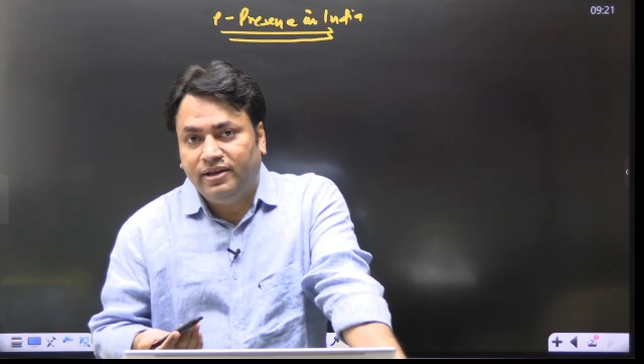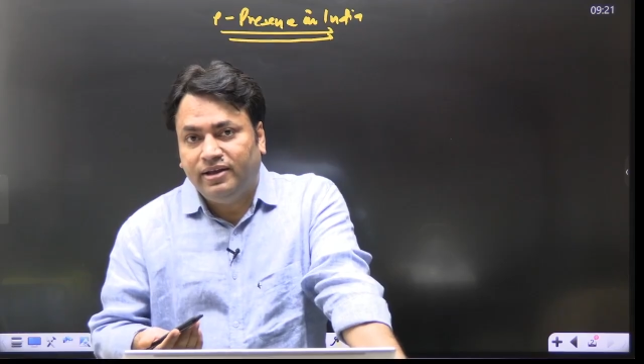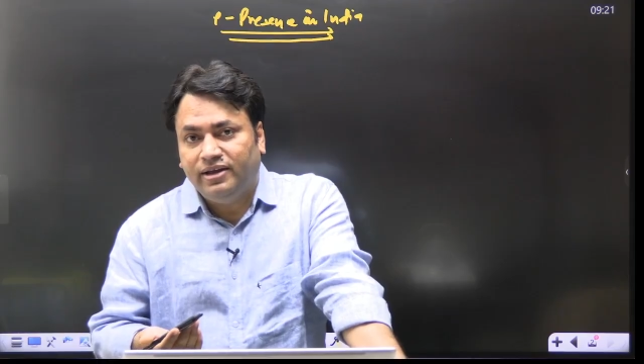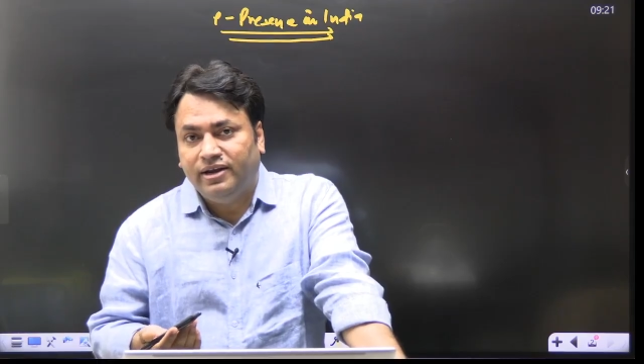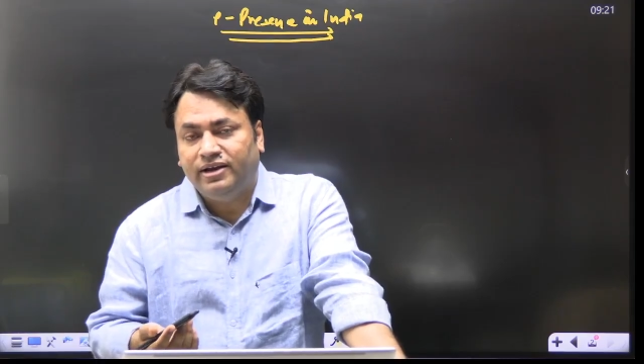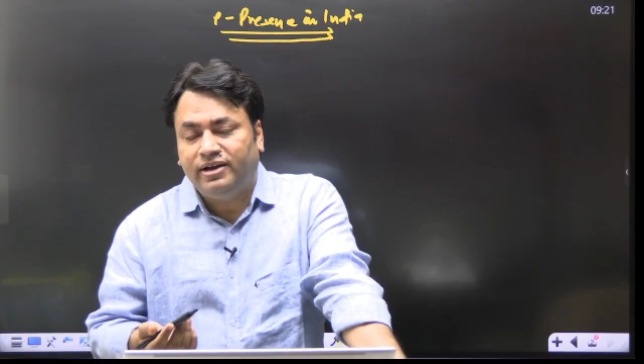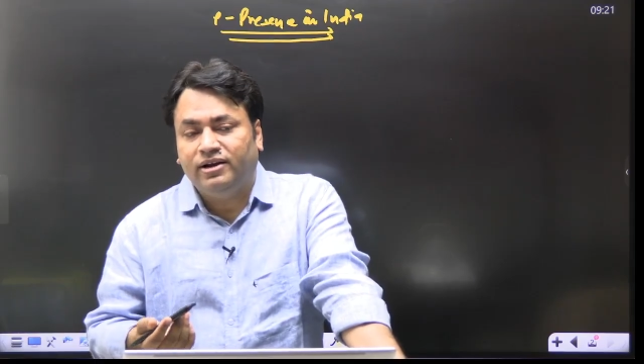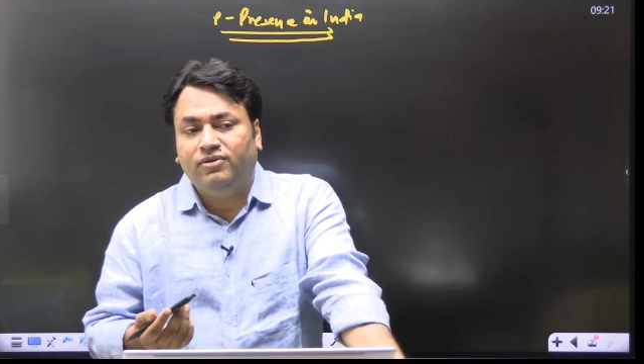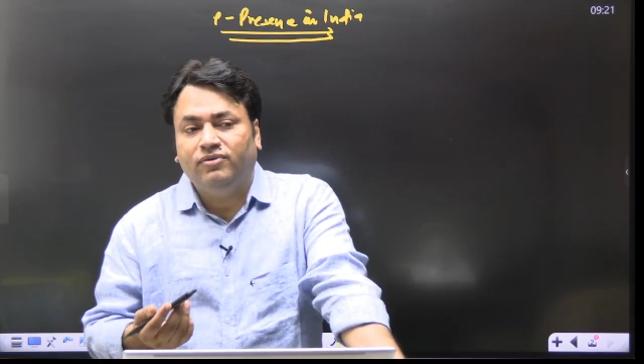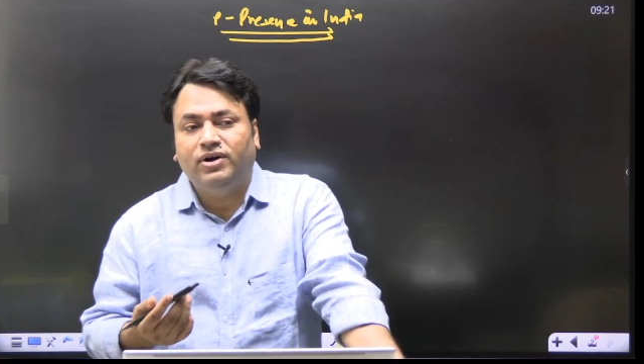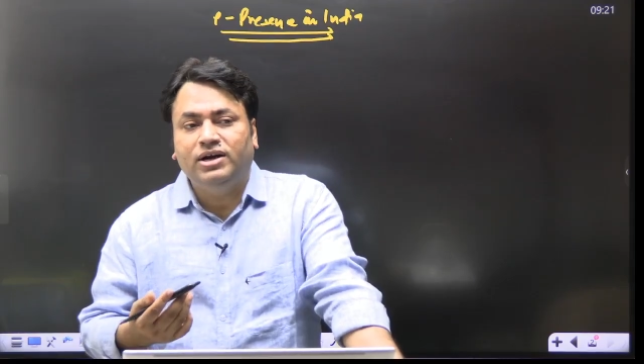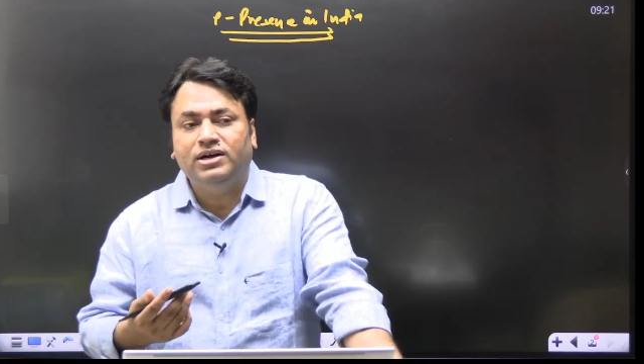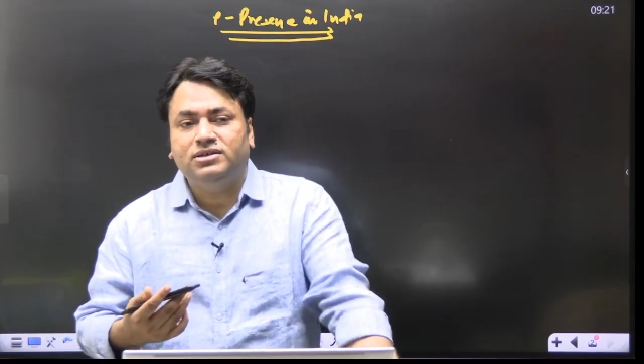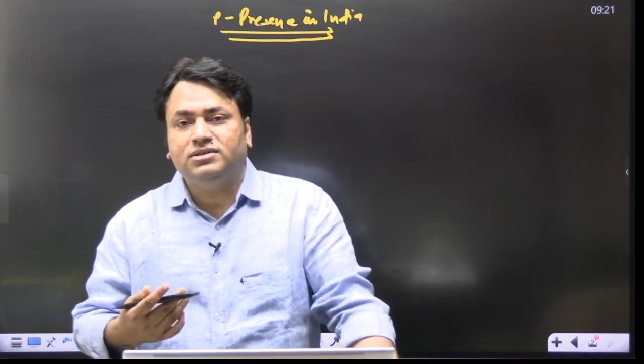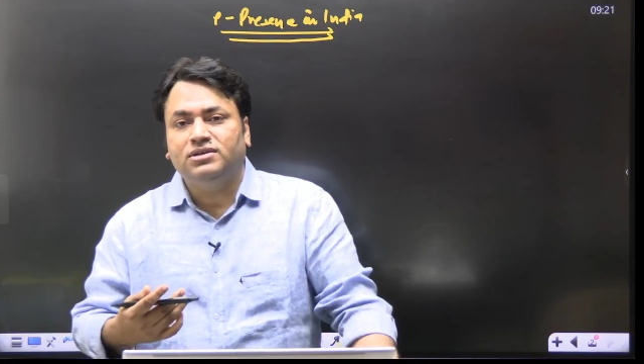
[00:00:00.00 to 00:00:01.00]
It
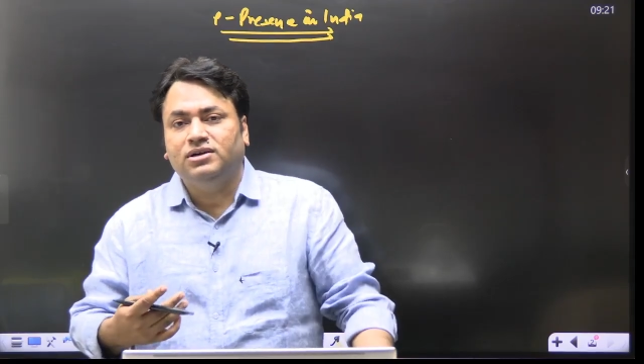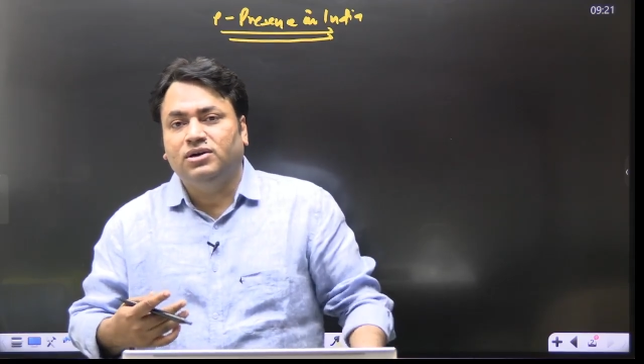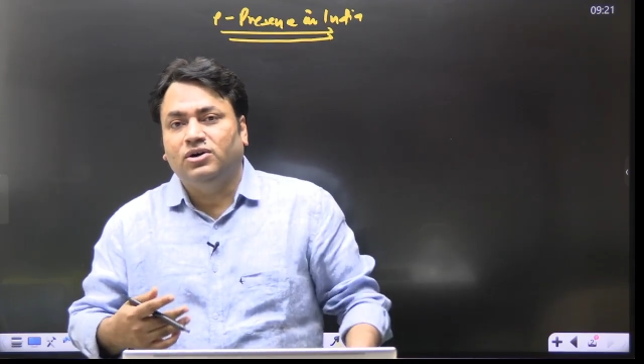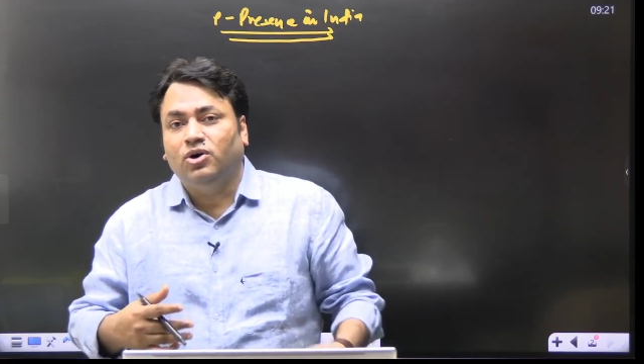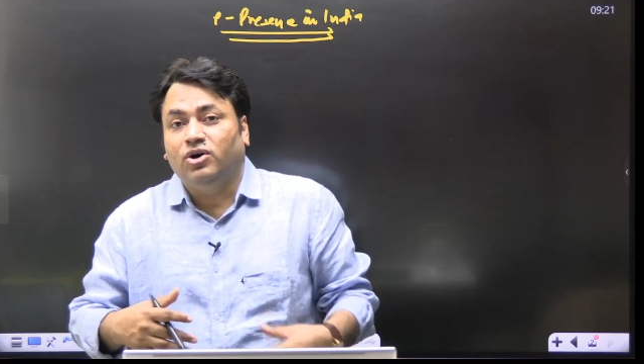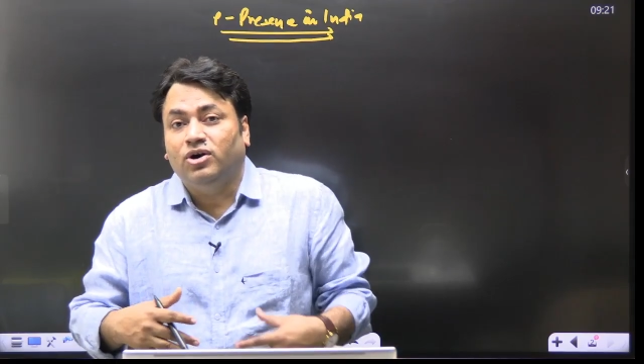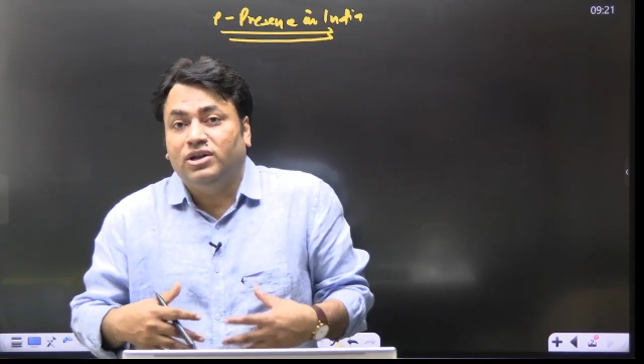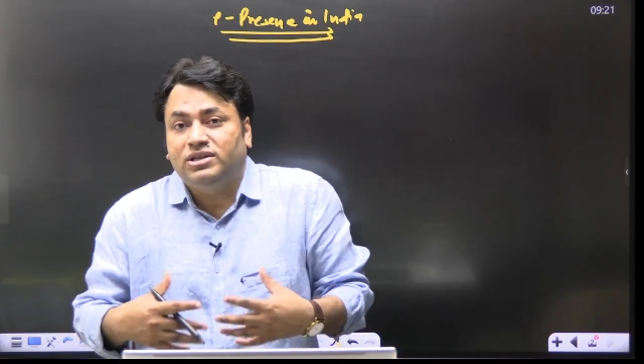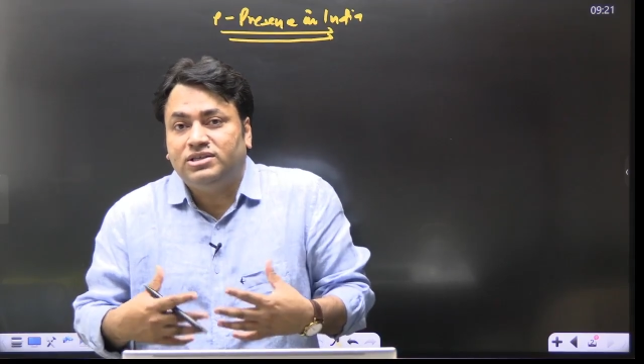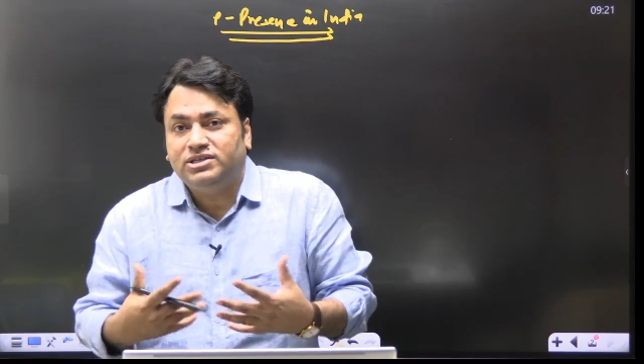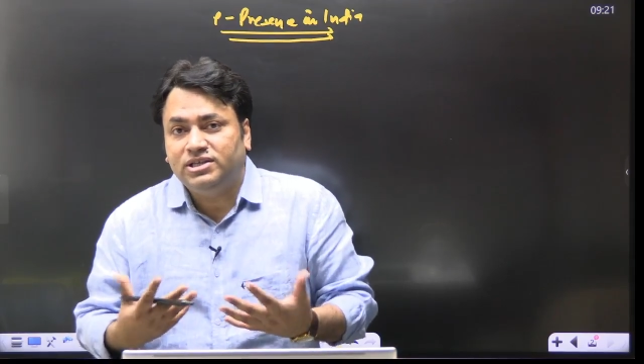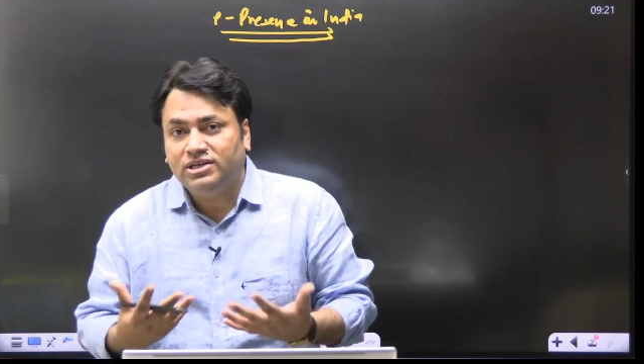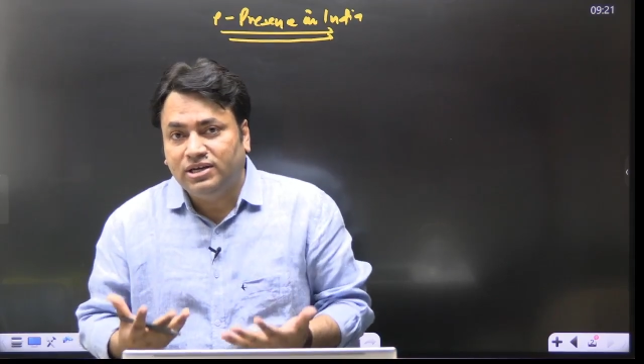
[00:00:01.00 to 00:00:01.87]
requires a holistic